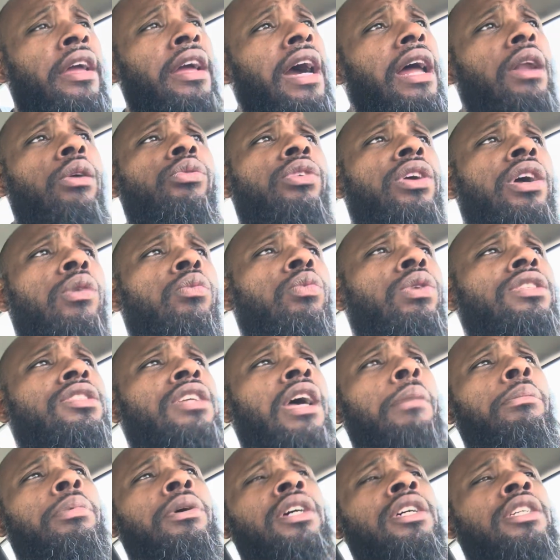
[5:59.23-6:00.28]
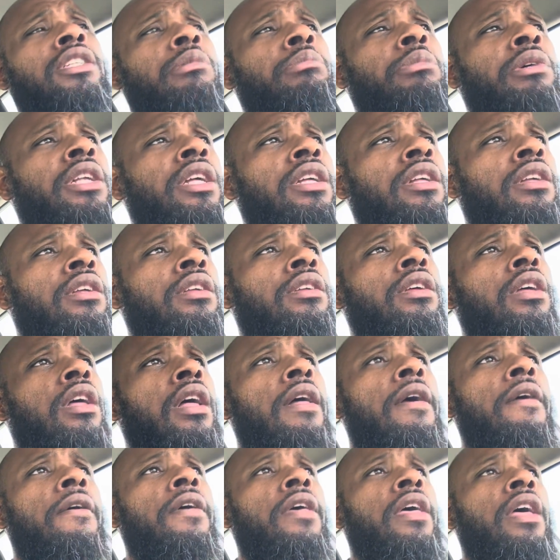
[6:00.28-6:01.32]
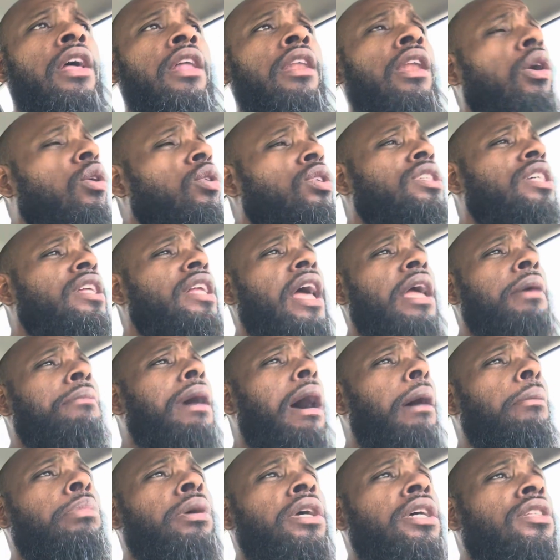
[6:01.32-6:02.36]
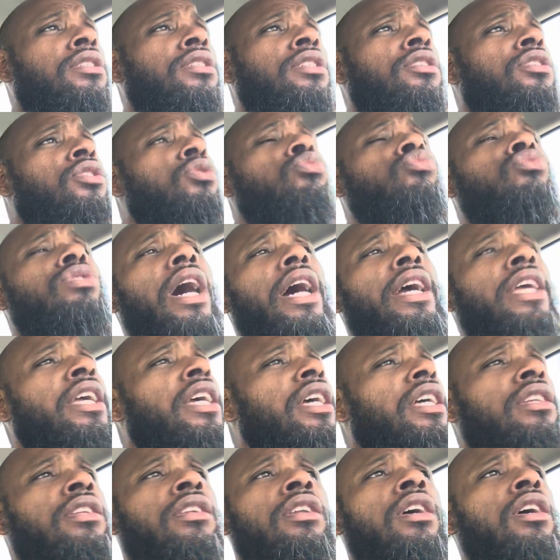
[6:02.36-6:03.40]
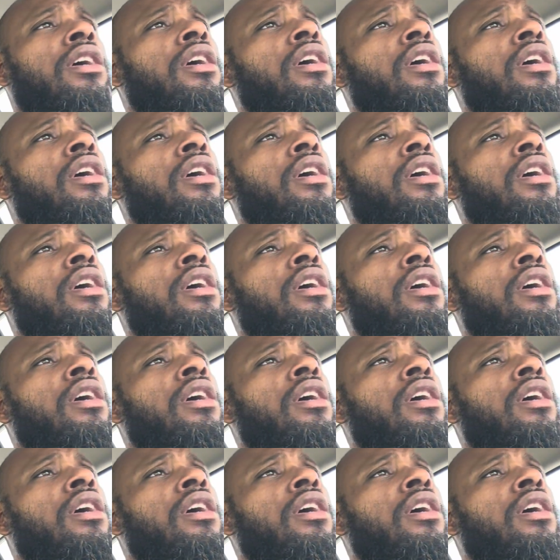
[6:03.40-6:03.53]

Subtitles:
I don't care what type of customer it is. Long as it ain't my business, you not getting